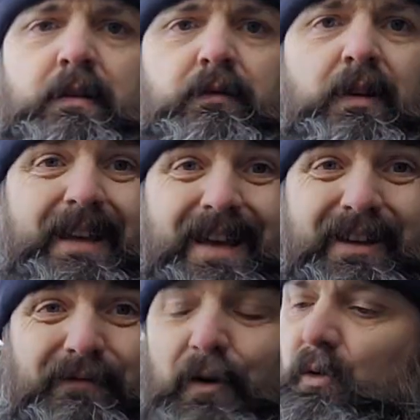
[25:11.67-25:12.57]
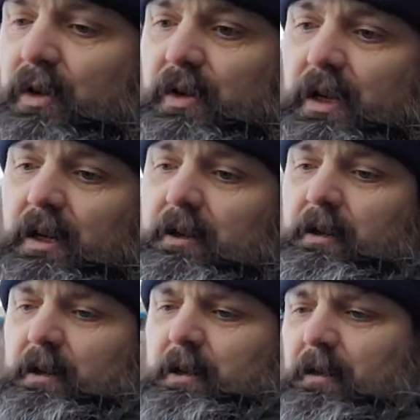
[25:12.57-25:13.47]
Try and get in focus here.
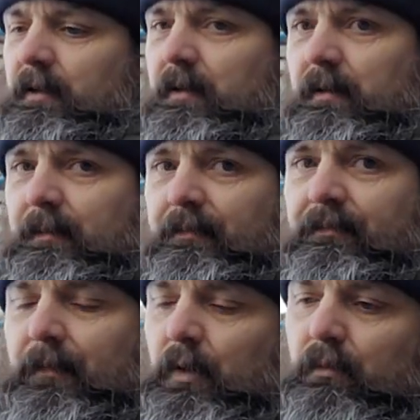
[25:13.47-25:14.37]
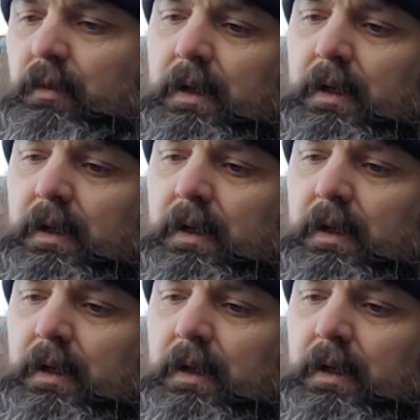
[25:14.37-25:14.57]
Oop.